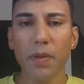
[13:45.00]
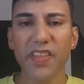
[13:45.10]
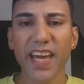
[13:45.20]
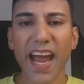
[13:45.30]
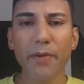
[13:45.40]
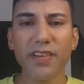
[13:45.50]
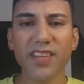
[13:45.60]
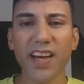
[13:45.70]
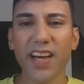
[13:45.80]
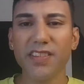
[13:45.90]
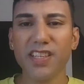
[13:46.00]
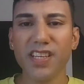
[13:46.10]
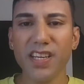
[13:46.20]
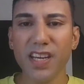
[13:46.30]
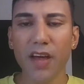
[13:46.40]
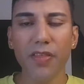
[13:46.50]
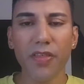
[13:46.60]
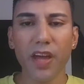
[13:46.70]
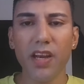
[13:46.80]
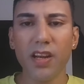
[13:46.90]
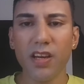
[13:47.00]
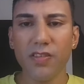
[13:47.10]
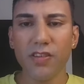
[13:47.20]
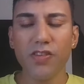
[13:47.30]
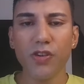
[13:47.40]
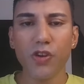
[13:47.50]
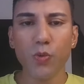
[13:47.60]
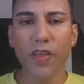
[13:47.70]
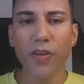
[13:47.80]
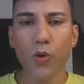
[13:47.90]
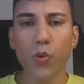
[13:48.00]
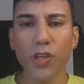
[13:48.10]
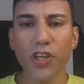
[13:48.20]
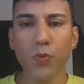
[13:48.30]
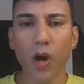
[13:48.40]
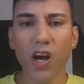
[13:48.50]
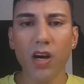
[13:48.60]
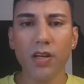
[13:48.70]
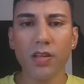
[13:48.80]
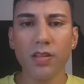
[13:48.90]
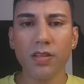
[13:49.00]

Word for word: But the character has nothing to do with who you are.